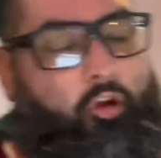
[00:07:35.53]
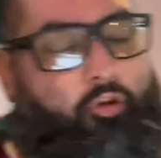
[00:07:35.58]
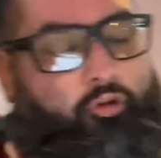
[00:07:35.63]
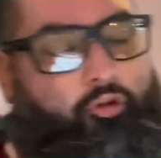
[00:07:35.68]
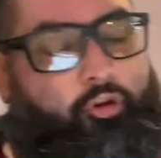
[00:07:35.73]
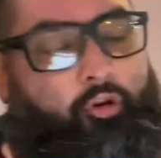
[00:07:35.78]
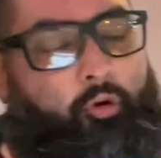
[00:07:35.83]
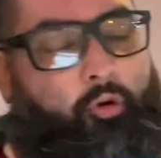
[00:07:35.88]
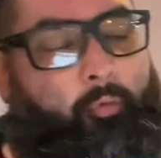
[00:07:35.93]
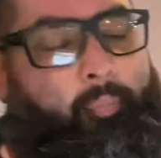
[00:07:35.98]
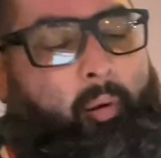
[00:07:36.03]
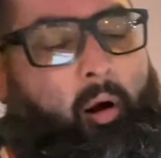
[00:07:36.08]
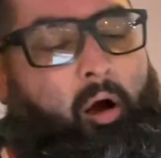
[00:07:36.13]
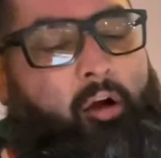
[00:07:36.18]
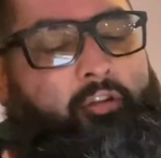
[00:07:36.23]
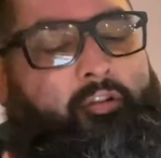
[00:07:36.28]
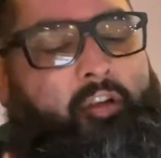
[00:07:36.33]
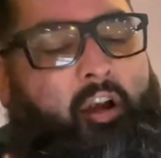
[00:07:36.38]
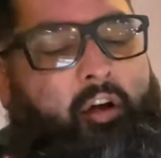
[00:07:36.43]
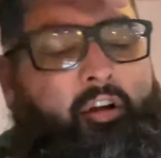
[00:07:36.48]
two
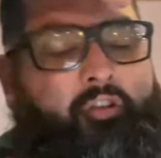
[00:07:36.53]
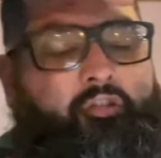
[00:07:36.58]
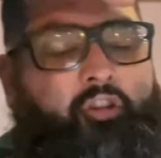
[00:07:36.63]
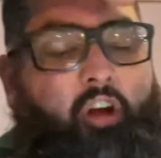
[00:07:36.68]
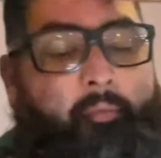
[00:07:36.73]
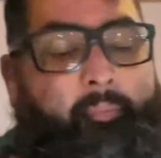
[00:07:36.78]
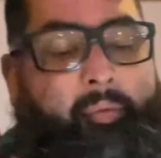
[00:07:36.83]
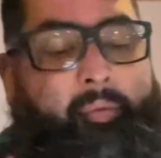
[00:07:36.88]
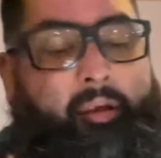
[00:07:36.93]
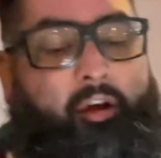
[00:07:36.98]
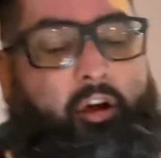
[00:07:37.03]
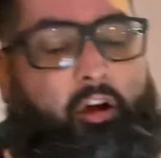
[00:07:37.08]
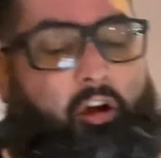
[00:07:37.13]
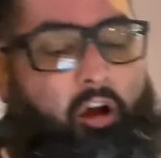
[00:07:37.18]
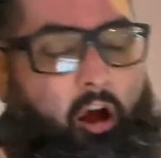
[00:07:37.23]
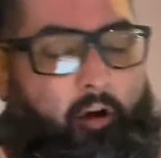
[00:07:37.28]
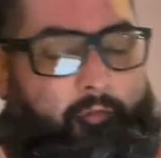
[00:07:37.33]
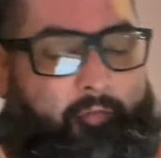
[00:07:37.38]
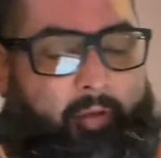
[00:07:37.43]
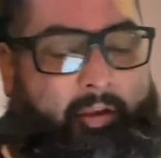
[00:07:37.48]
parts therein shall be cut
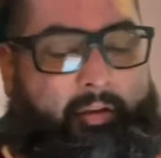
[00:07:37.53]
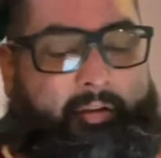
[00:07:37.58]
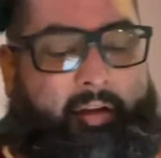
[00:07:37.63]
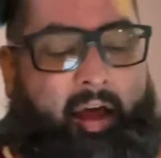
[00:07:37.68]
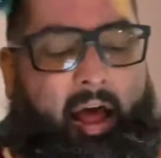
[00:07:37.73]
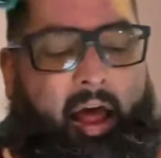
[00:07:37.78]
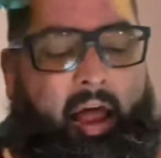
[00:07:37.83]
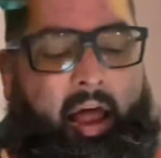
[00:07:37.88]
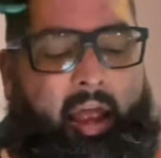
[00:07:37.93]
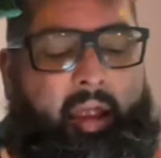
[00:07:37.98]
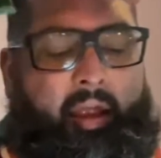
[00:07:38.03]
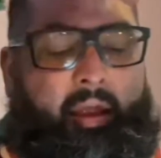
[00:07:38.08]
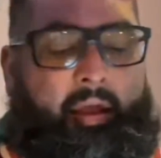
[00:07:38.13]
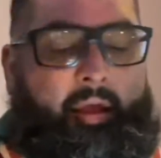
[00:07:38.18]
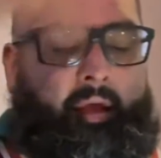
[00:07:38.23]
off and die,